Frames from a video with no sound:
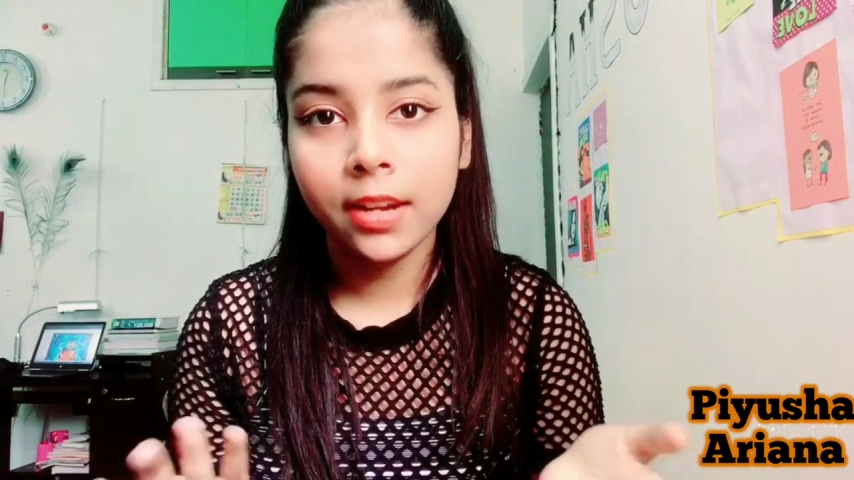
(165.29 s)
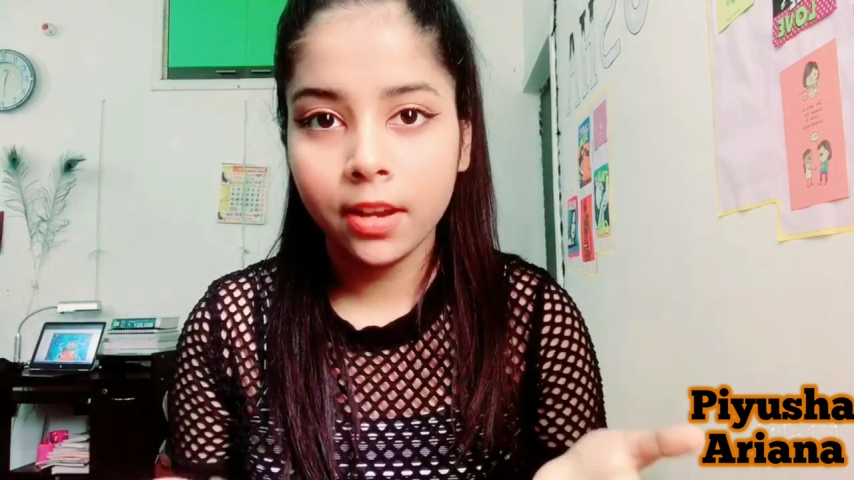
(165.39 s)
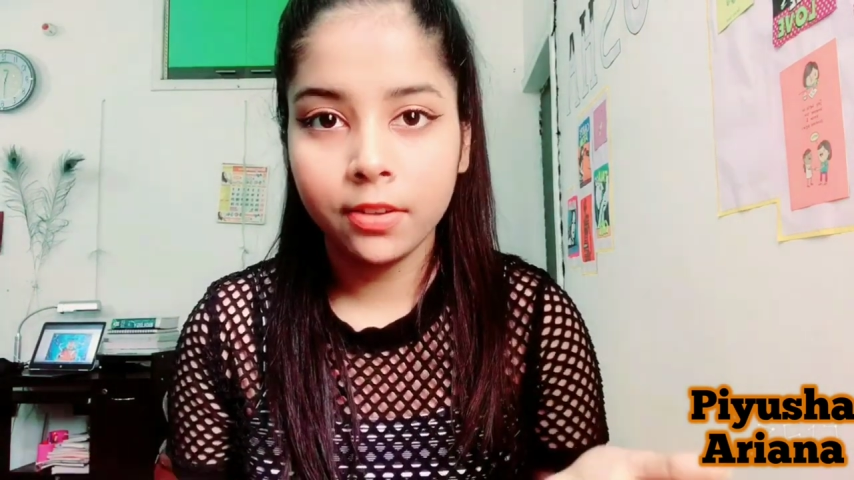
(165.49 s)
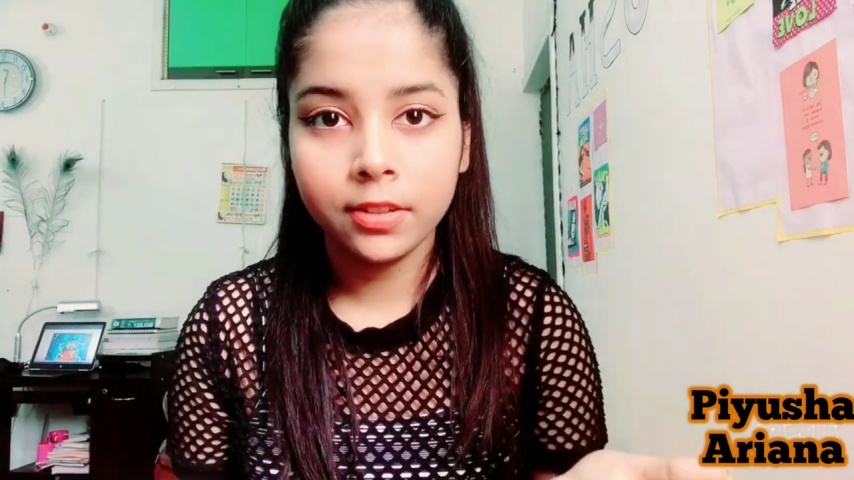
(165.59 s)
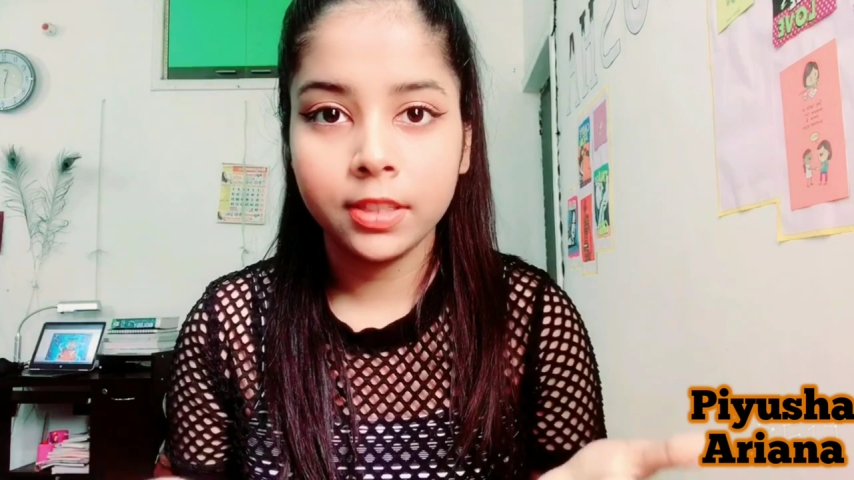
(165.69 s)
and
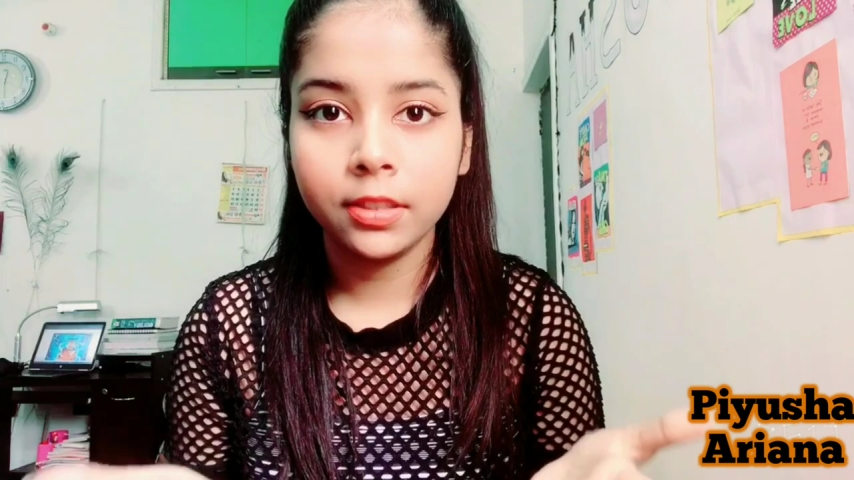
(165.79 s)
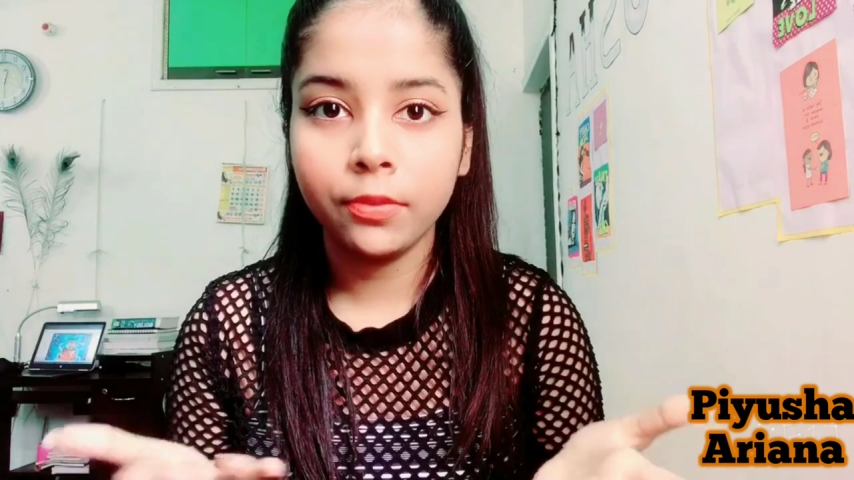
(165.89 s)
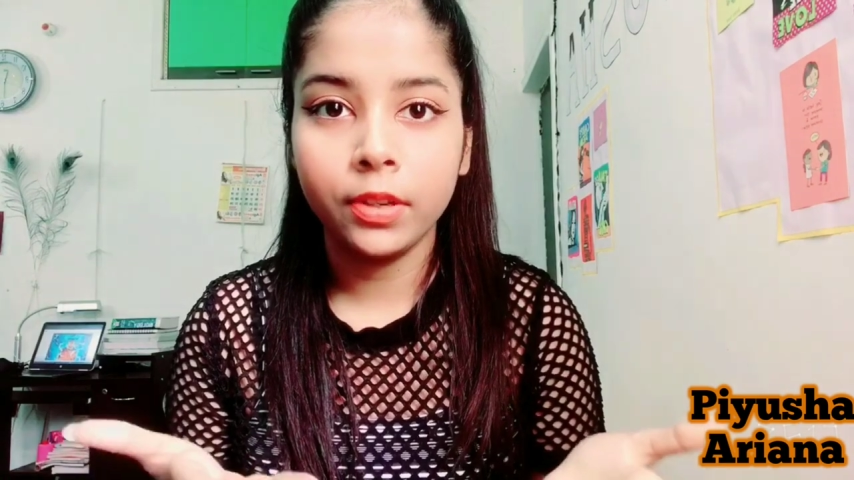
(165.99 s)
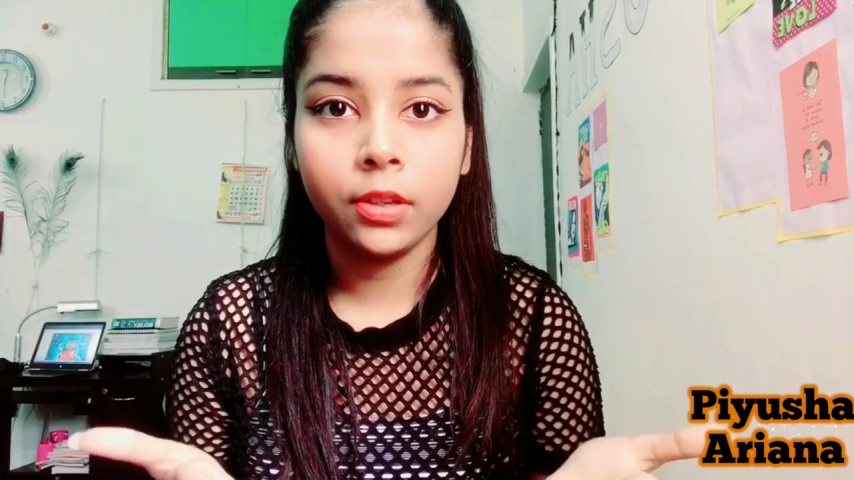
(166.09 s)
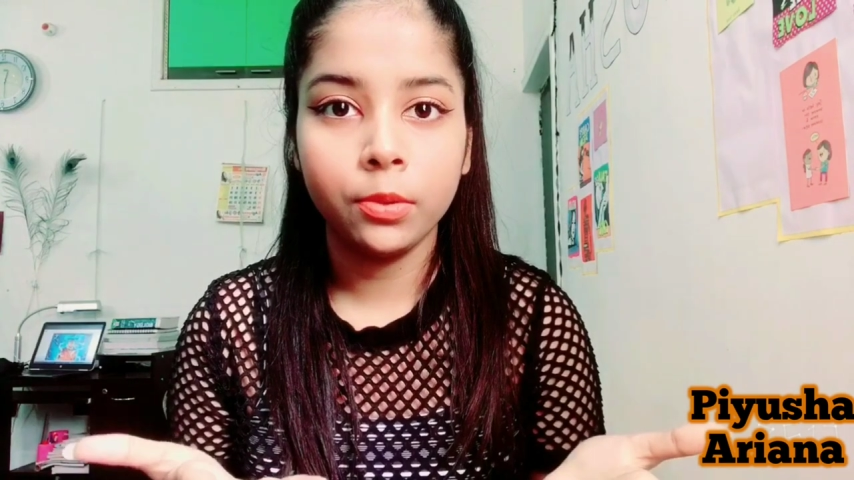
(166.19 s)
errors in
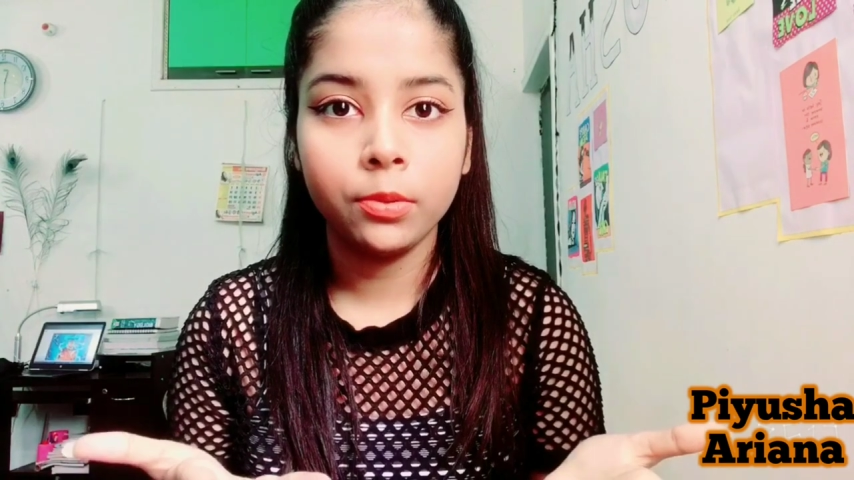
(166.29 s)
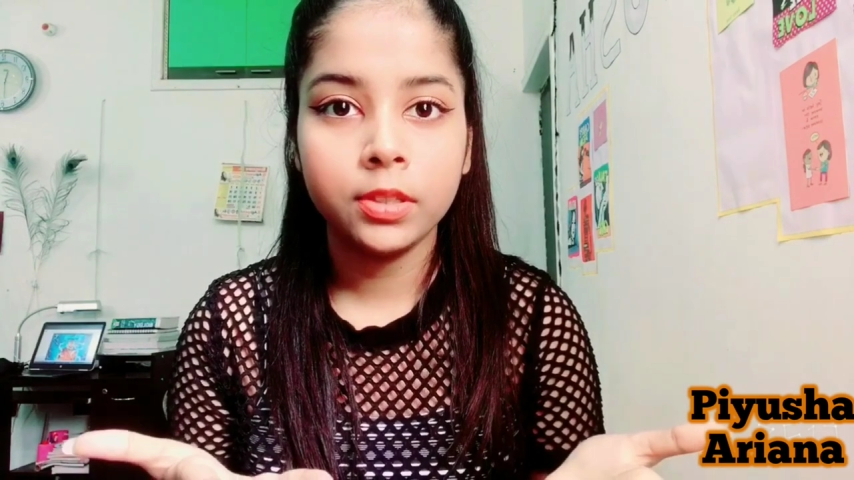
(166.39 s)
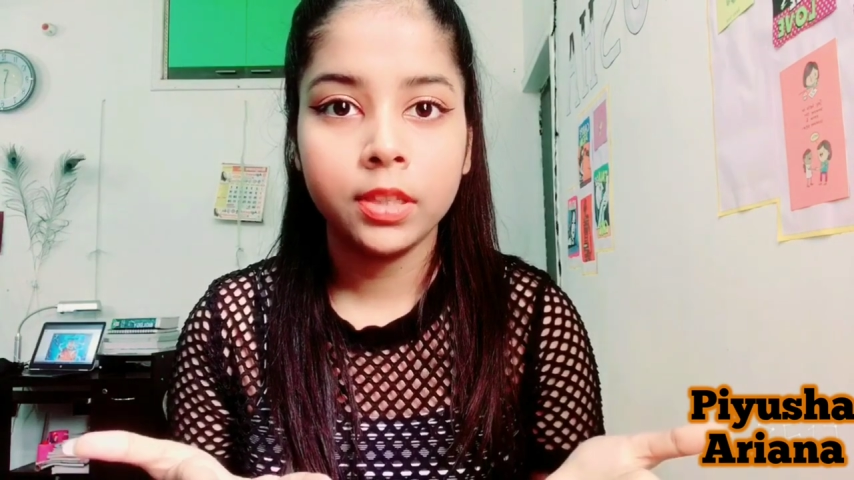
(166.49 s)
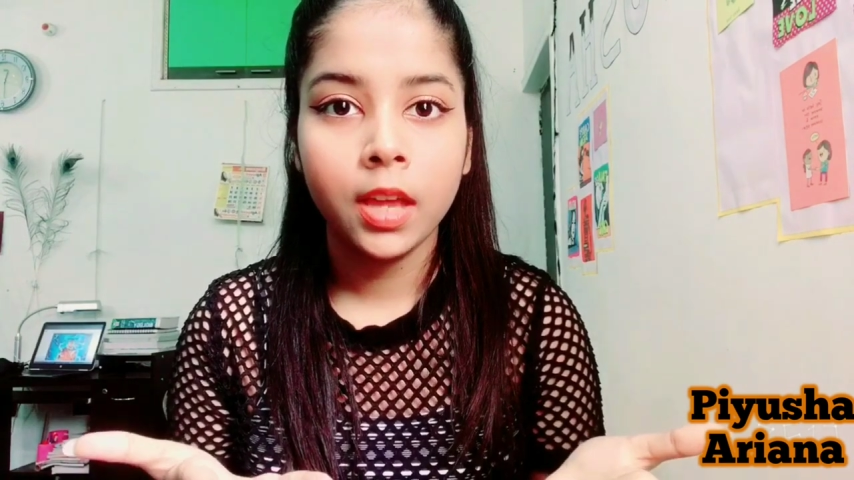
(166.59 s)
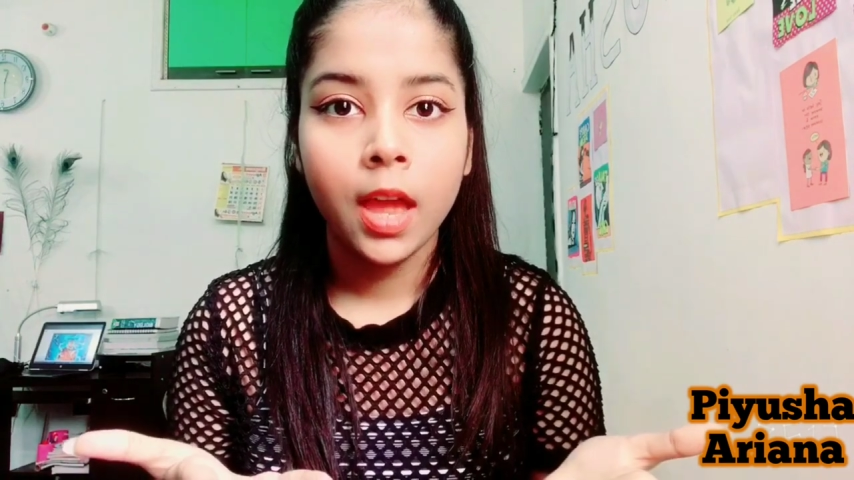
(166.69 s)
the videos